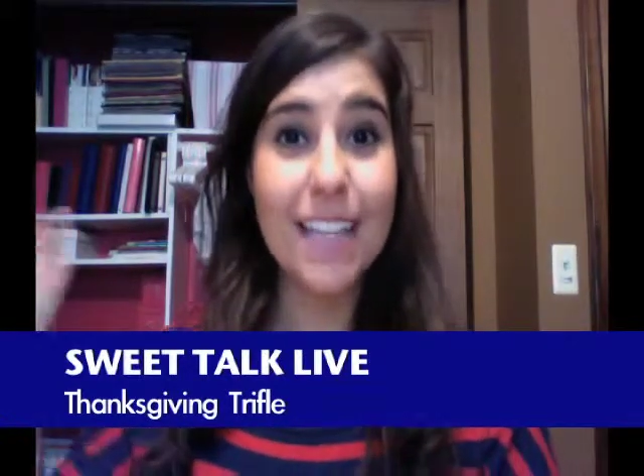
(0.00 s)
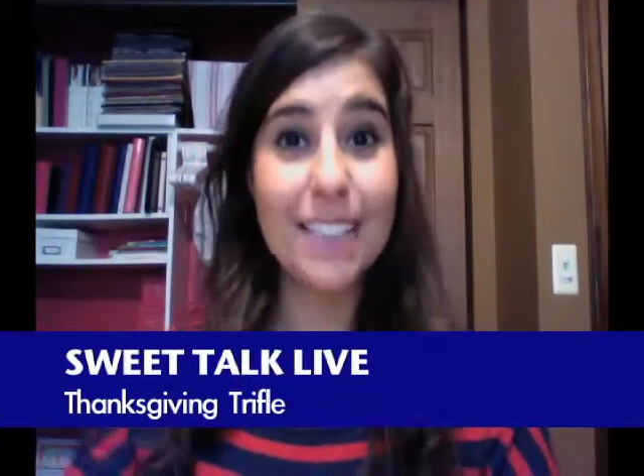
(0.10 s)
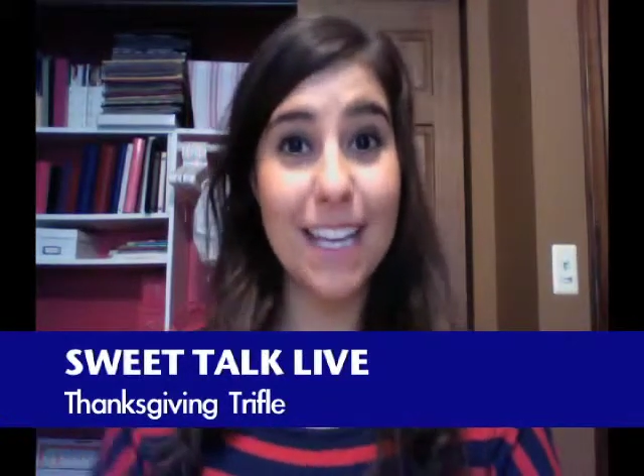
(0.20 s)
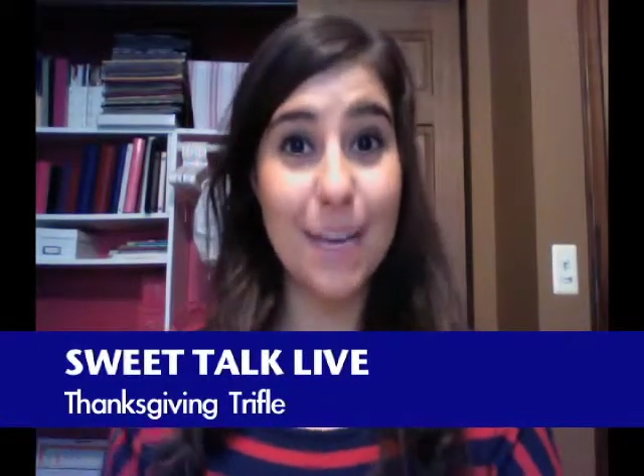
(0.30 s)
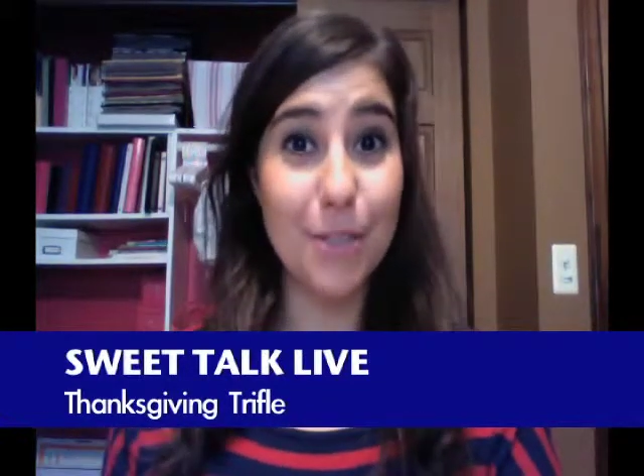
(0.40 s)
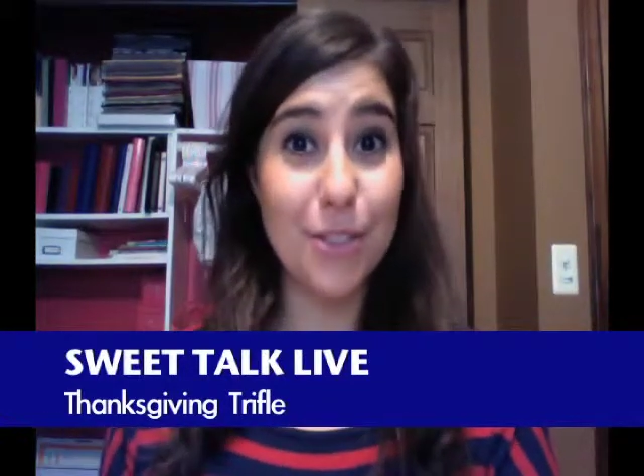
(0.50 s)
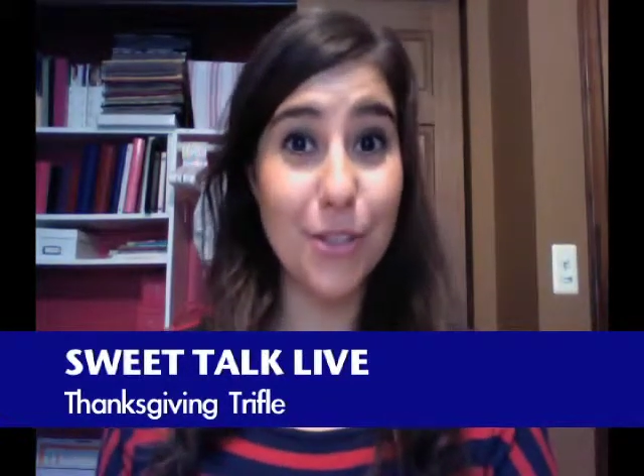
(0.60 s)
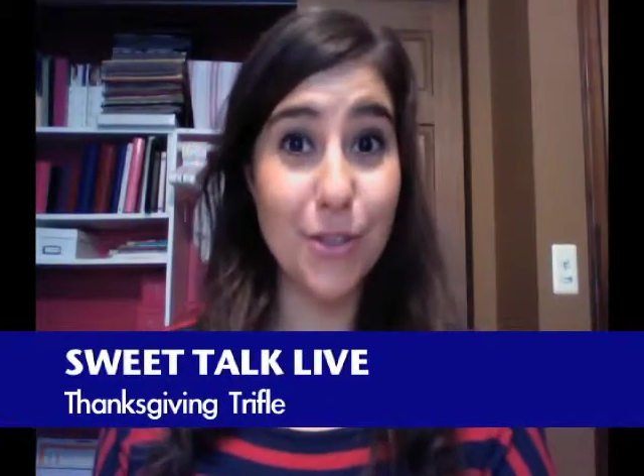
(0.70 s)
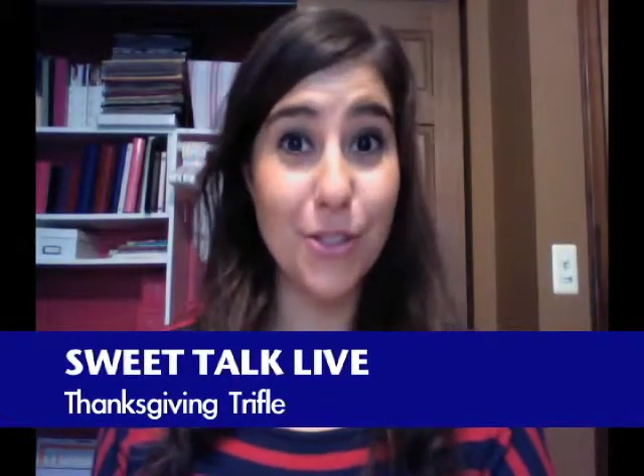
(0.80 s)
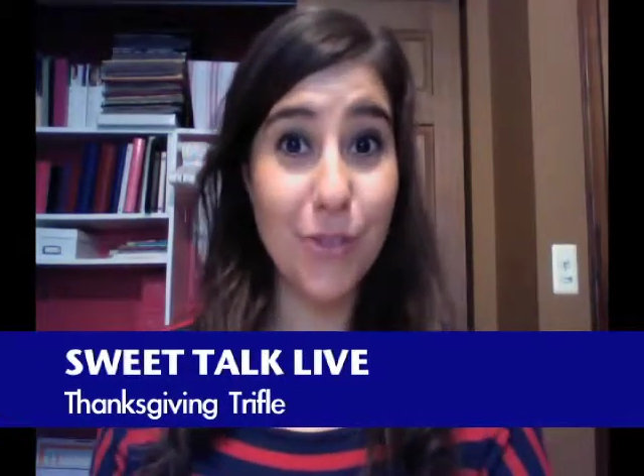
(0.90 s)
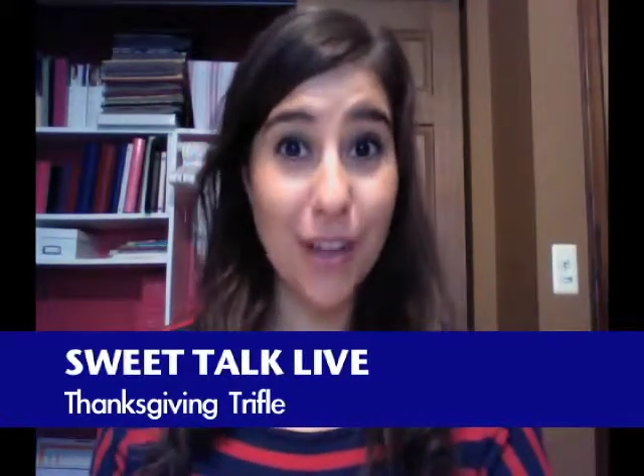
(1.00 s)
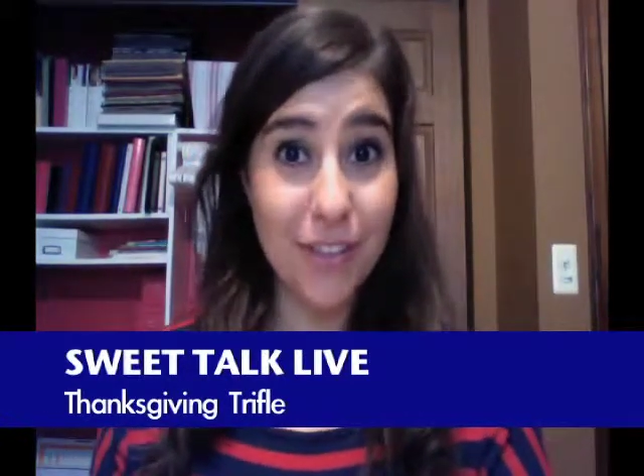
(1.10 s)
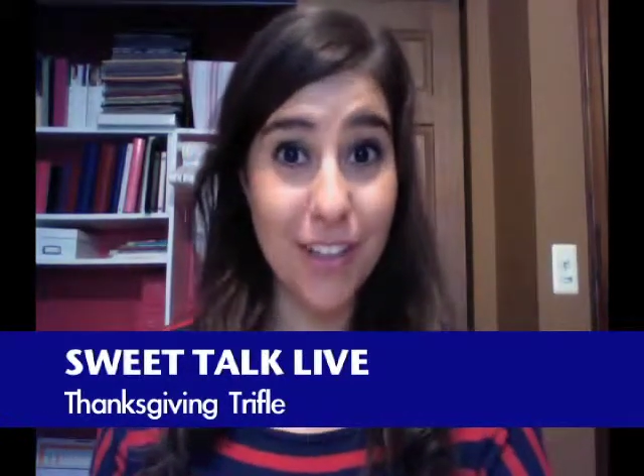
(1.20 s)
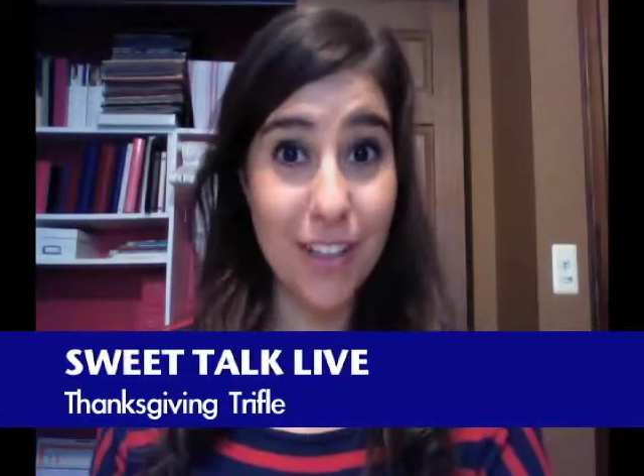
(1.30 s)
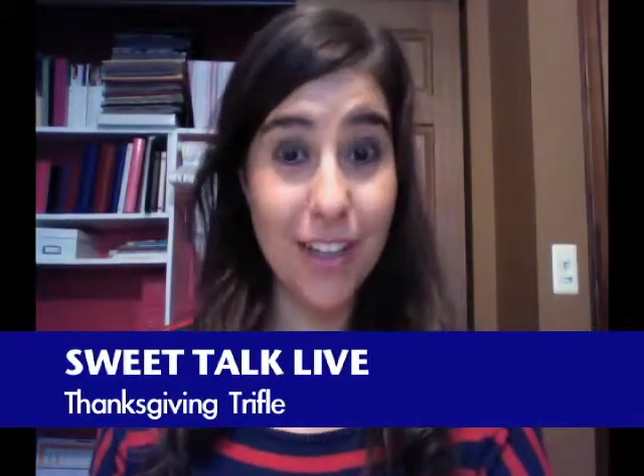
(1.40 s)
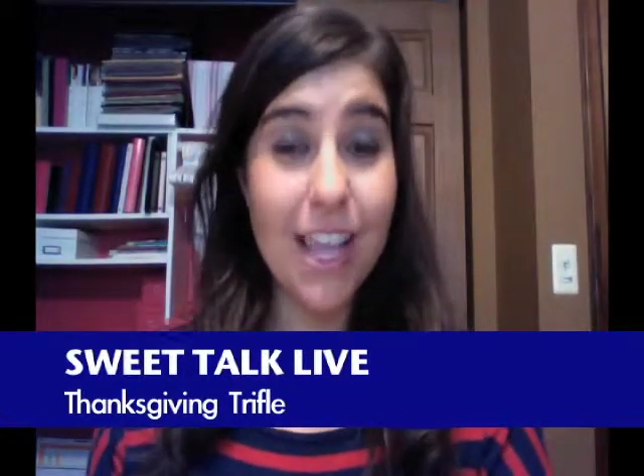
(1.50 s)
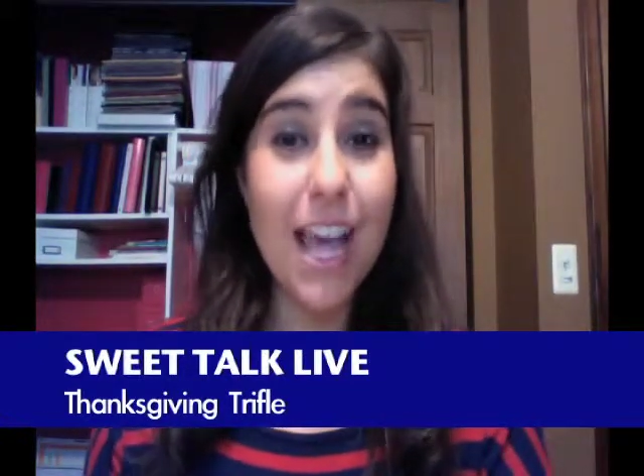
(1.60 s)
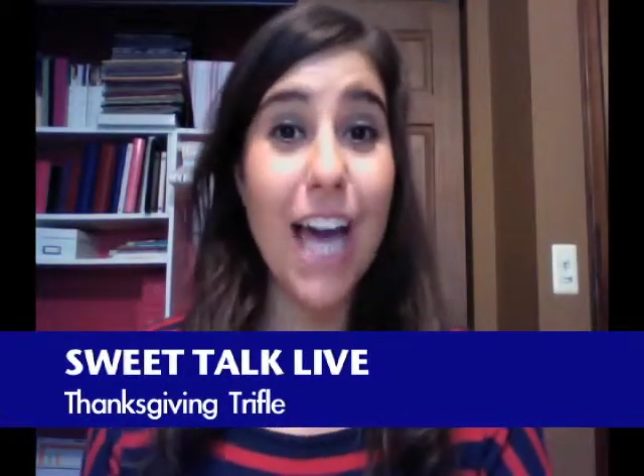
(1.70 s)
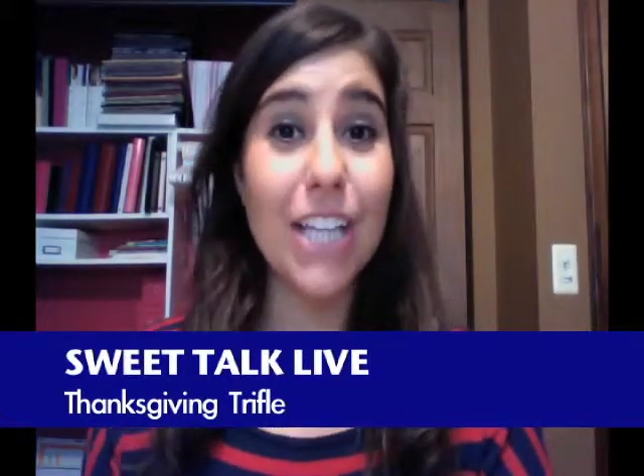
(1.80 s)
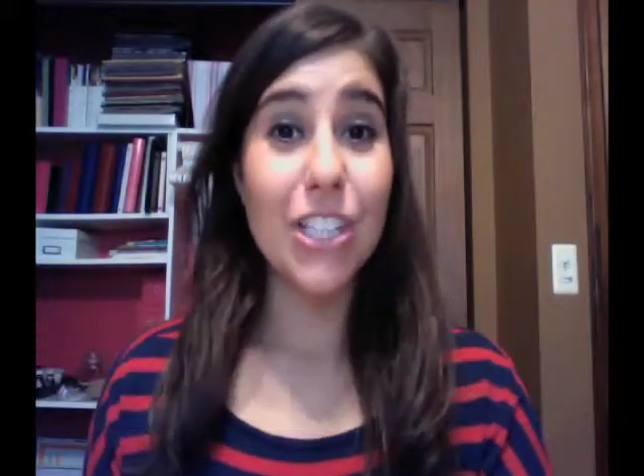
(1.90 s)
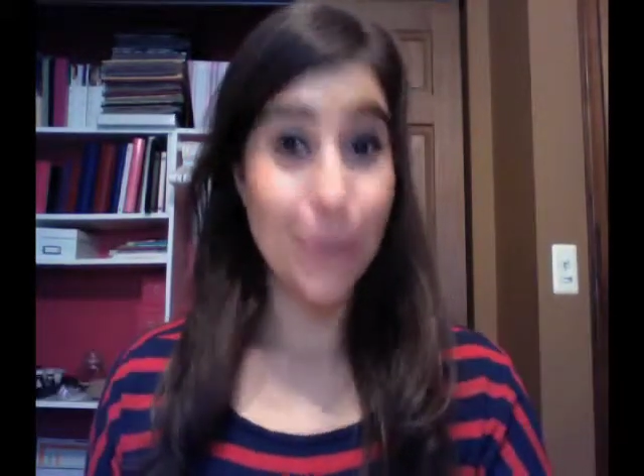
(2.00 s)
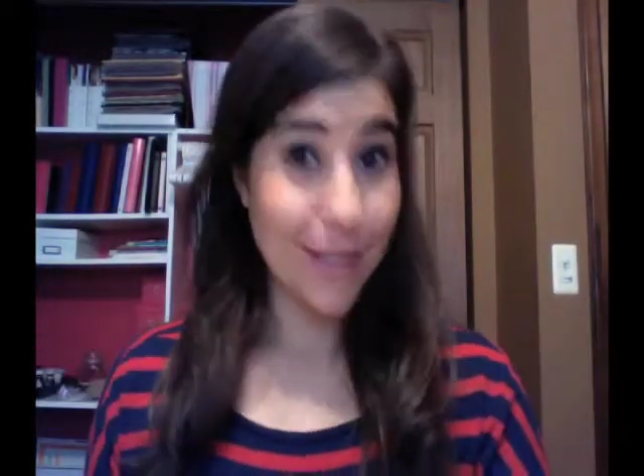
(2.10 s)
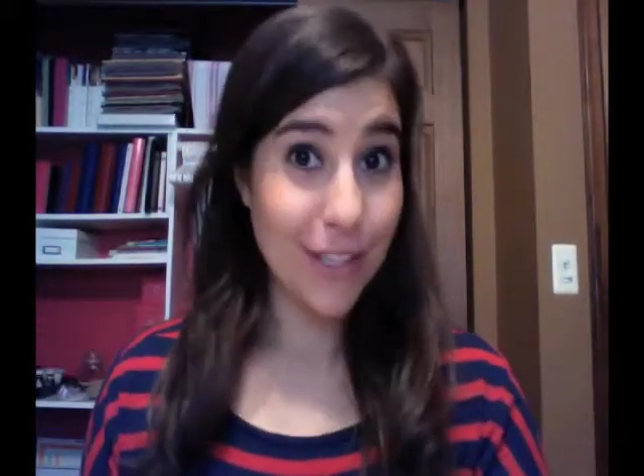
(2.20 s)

Today I'm going to show you a trifle. I do want